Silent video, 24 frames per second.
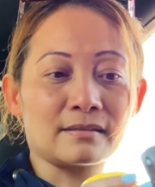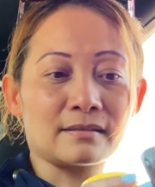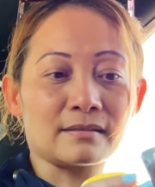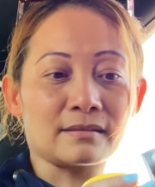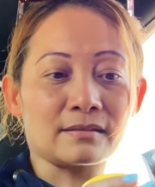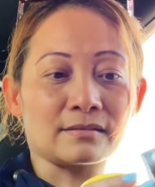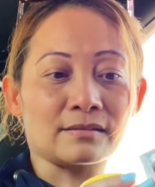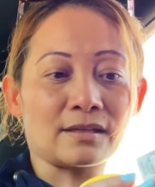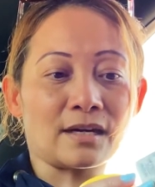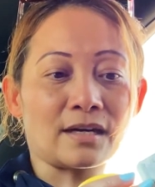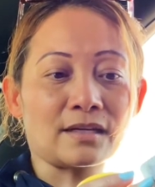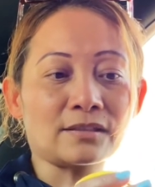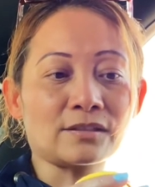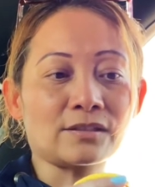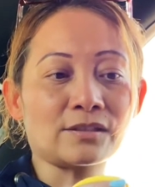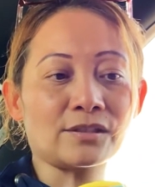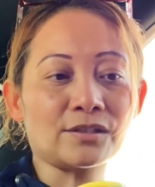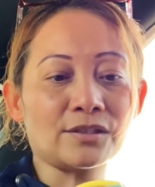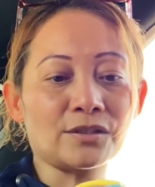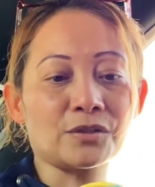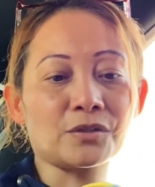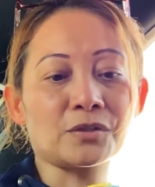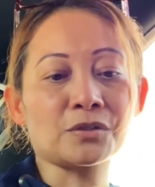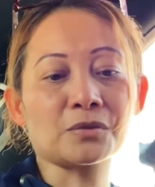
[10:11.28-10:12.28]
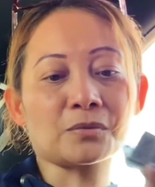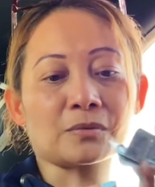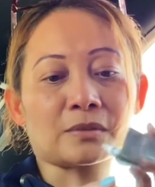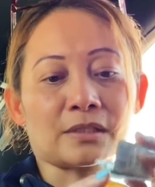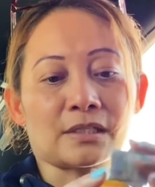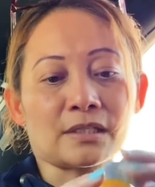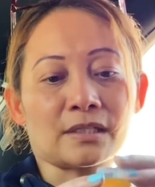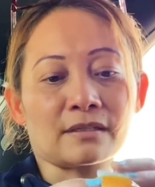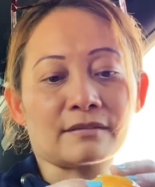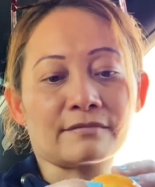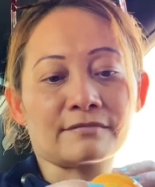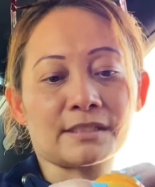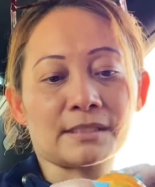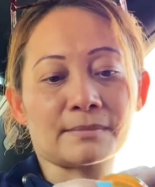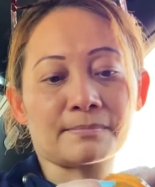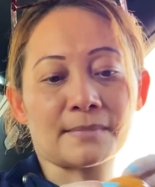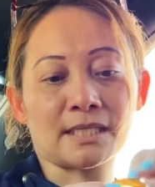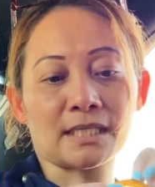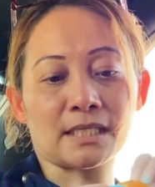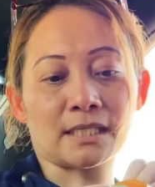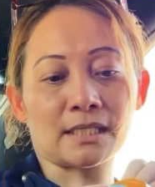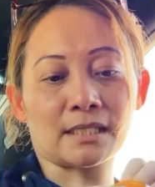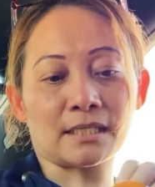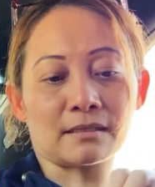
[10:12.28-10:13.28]
The doctor usually gives
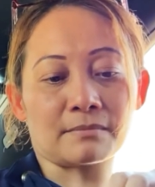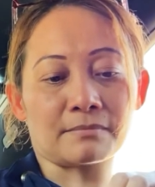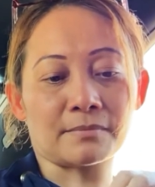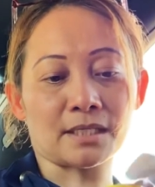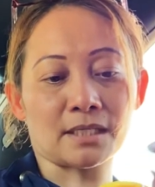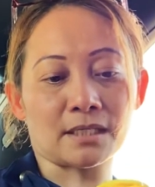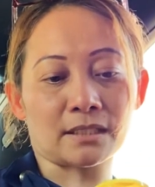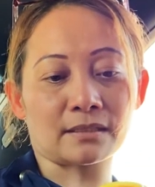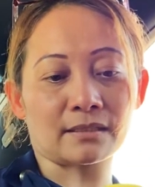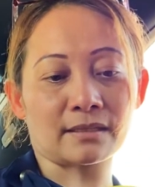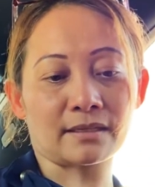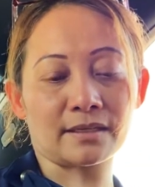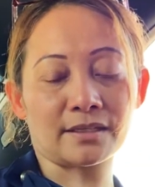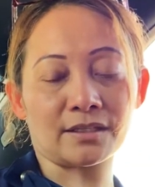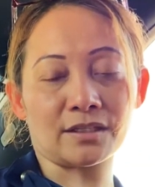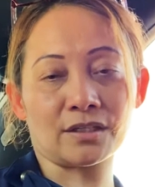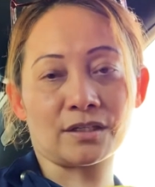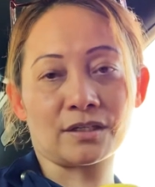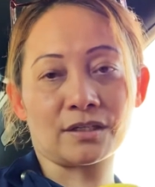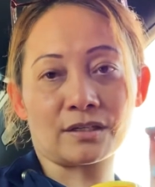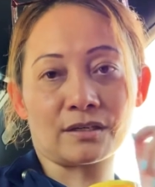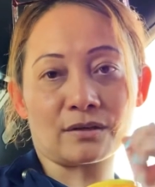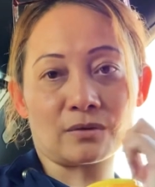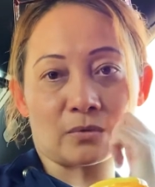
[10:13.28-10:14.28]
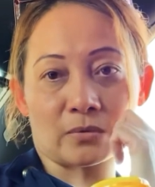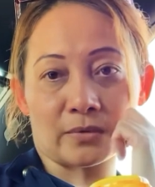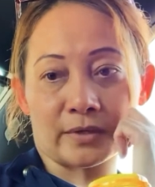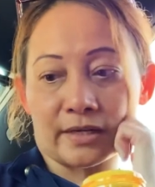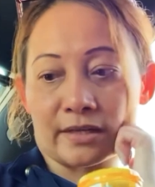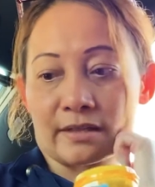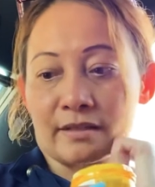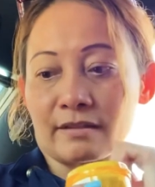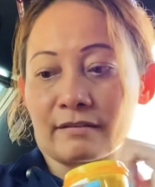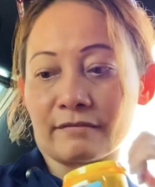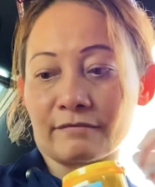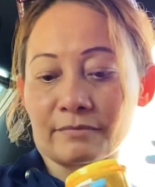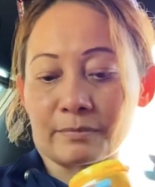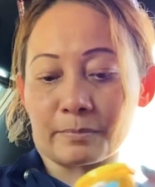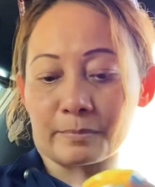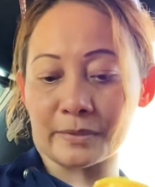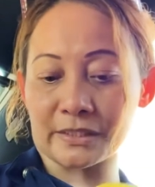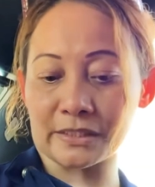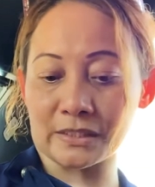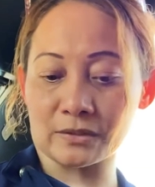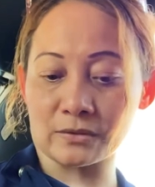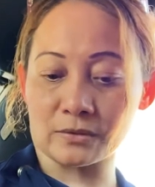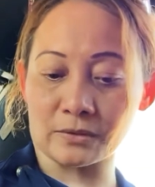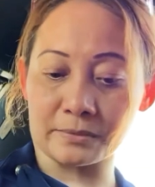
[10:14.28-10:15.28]
me about a year worth of
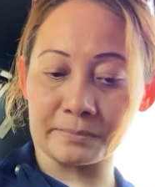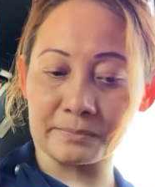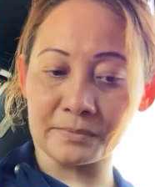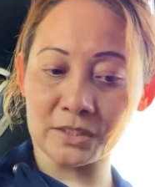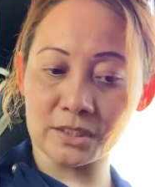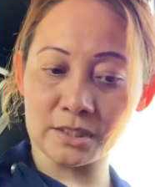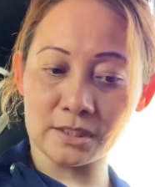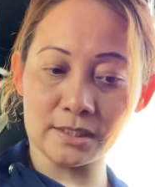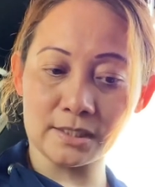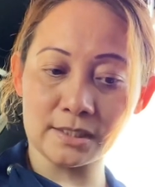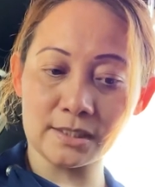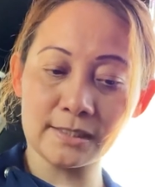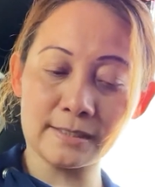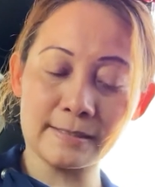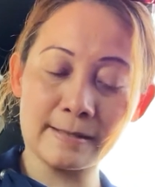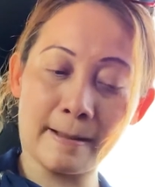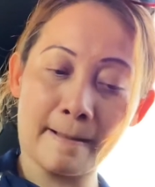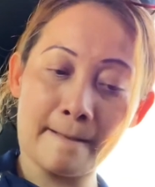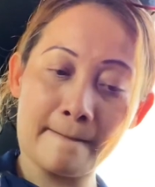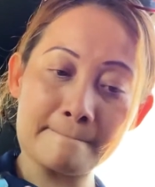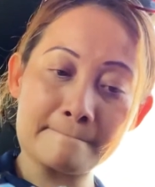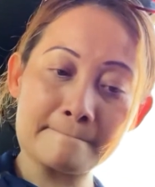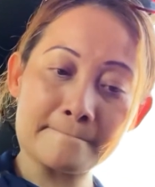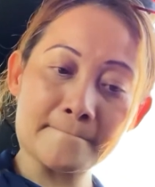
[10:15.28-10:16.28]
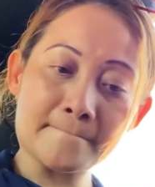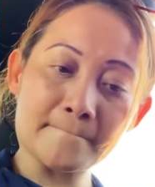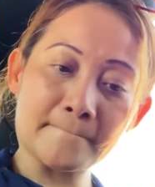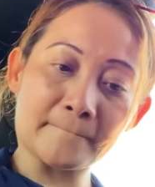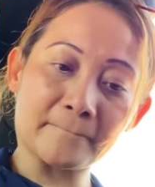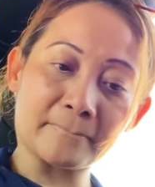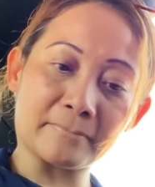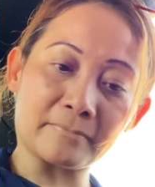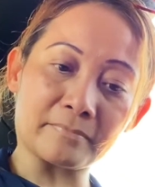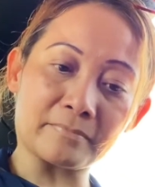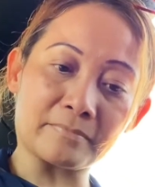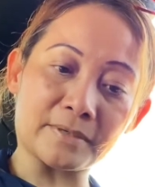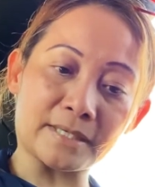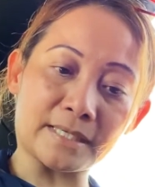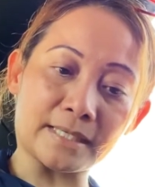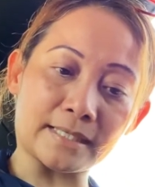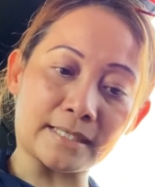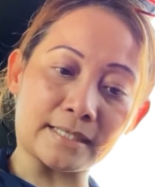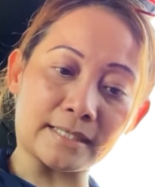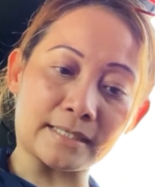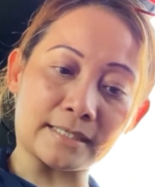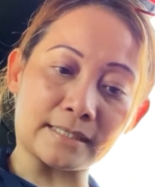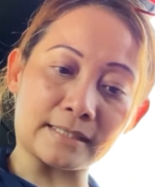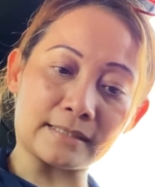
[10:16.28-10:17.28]
prescription,
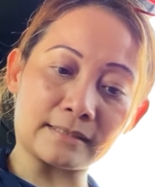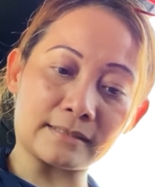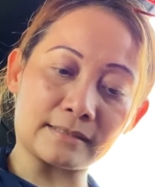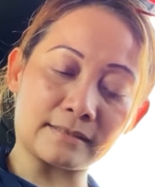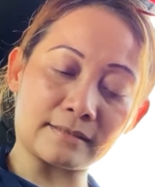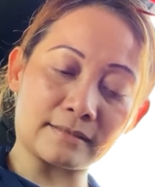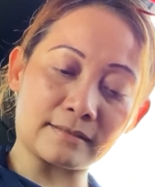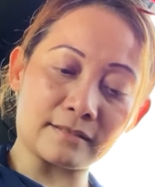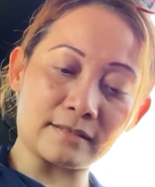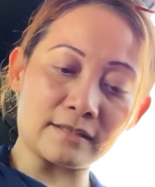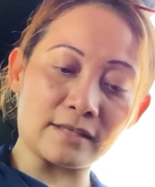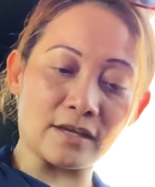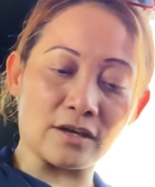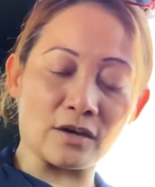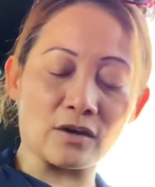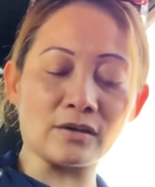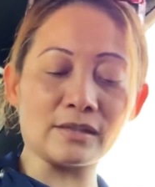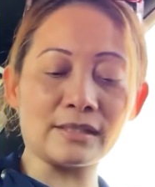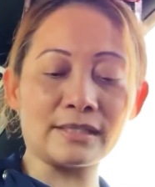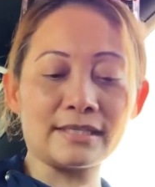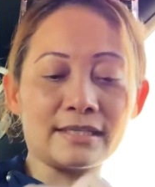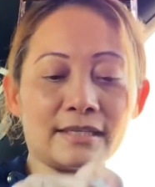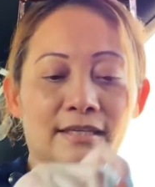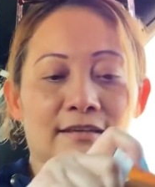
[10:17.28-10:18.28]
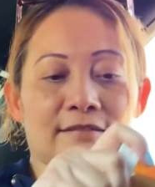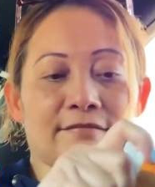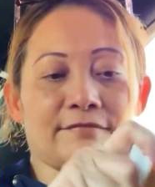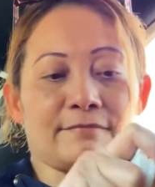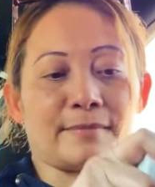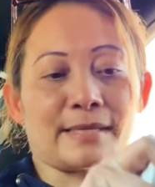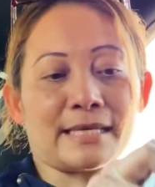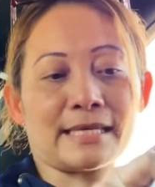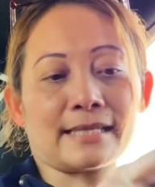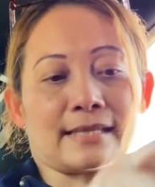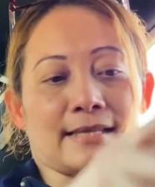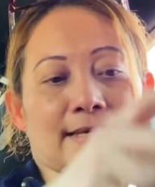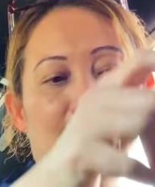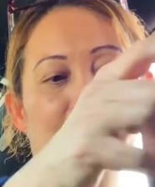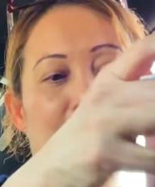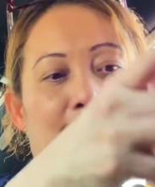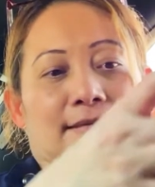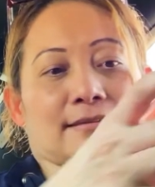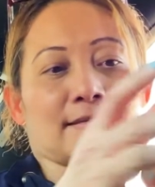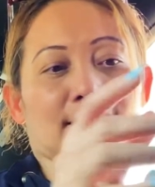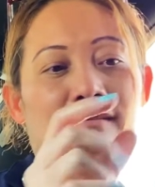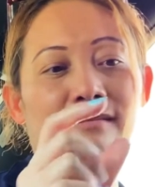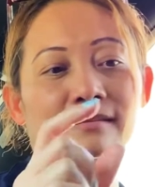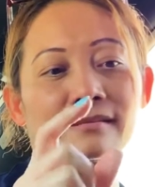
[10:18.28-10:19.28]
but they only give me
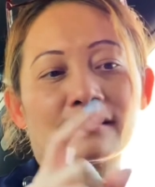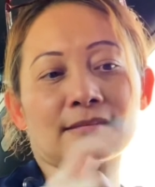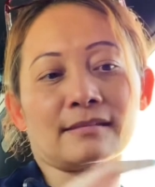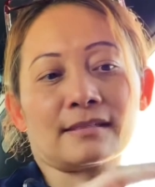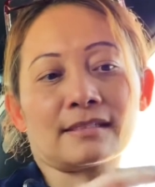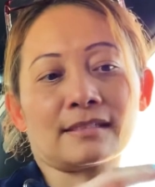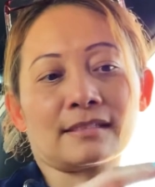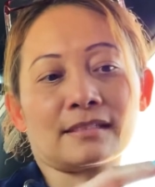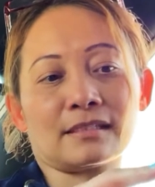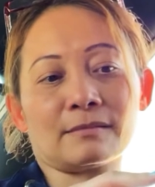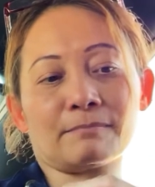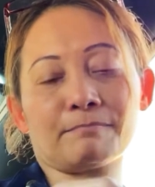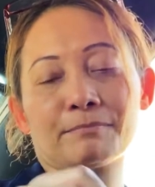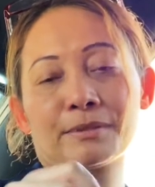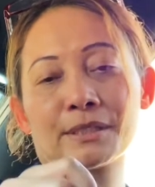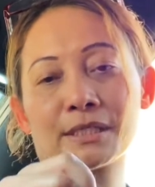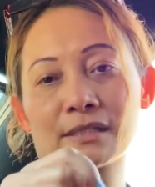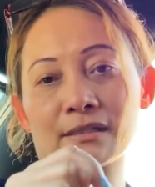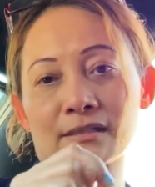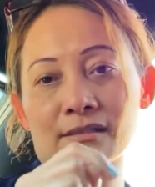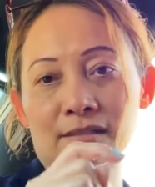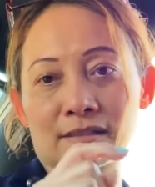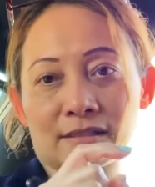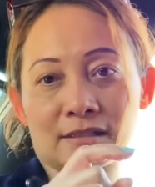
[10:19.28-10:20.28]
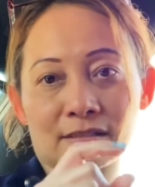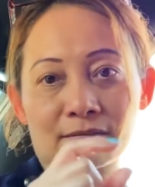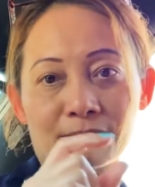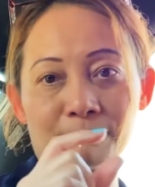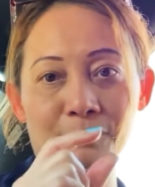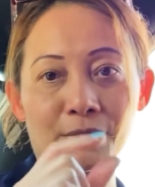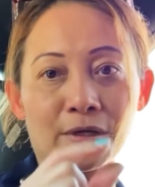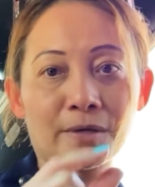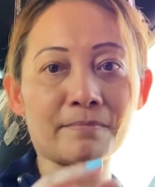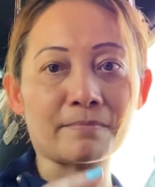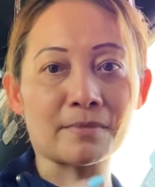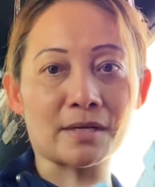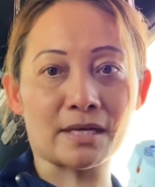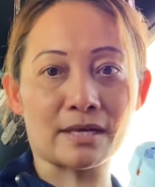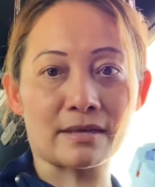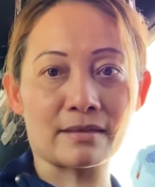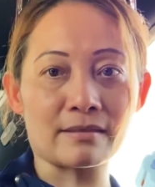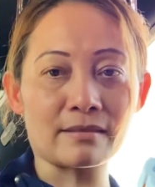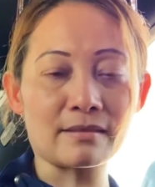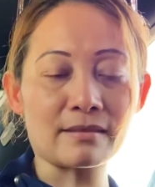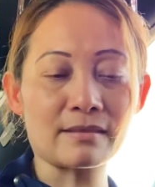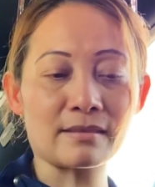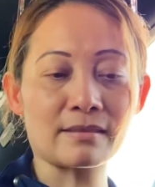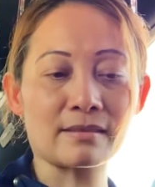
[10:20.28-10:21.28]
like 6 pills per
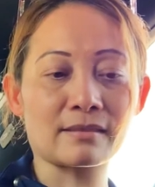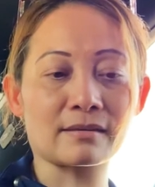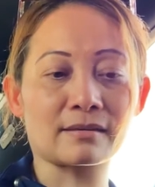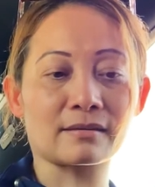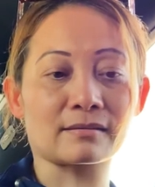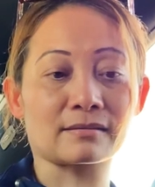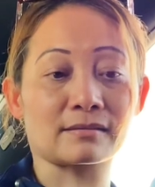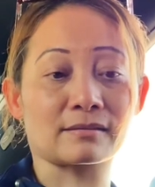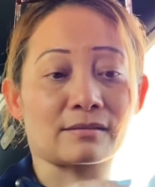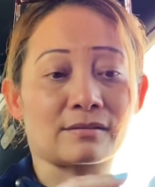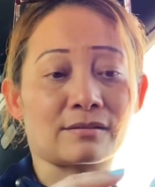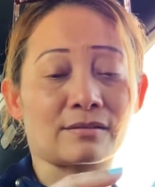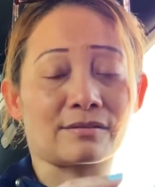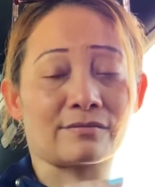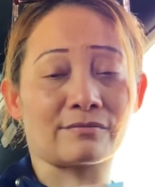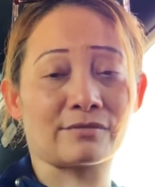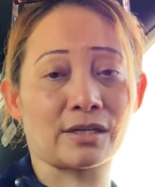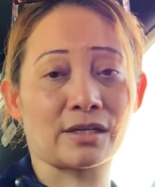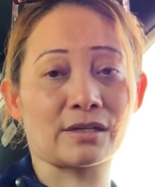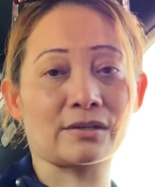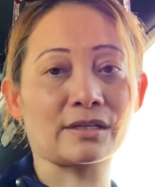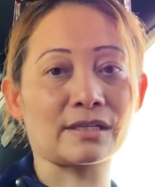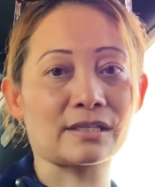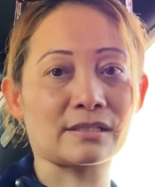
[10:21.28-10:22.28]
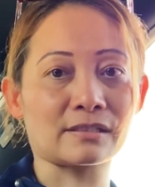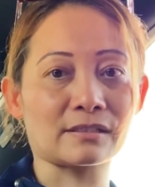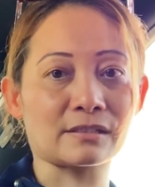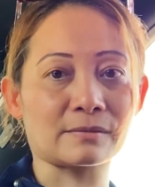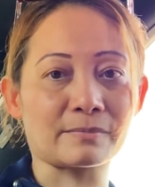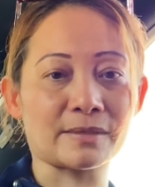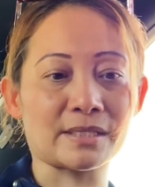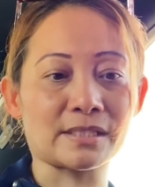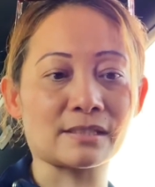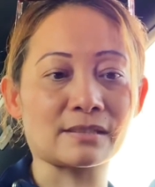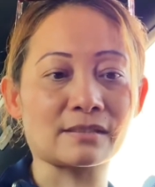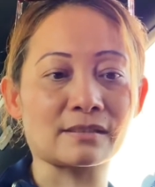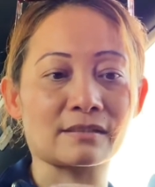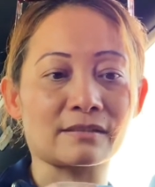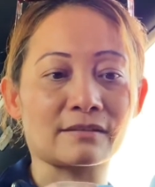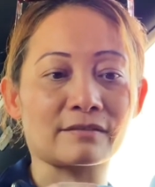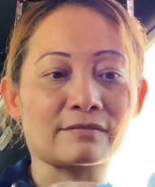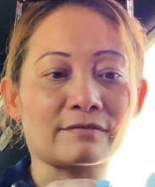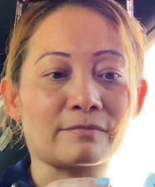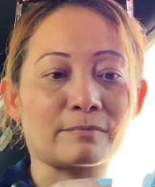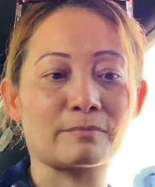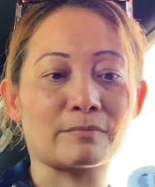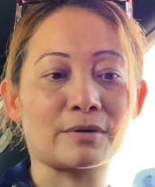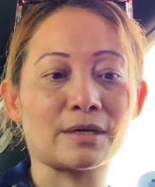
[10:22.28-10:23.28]
month because they're very expensive.